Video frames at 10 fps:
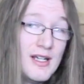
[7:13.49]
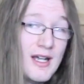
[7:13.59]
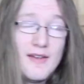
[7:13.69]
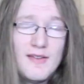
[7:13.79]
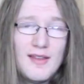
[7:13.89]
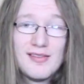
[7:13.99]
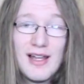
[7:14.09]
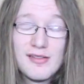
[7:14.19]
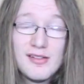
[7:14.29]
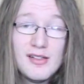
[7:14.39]
And in this
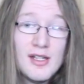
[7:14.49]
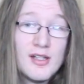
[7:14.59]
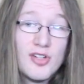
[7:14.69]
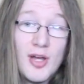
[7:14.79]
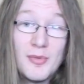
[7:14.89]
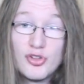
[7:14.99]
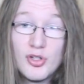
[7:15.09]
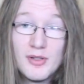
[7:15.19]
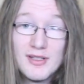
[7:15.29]
lesson, Tom is showing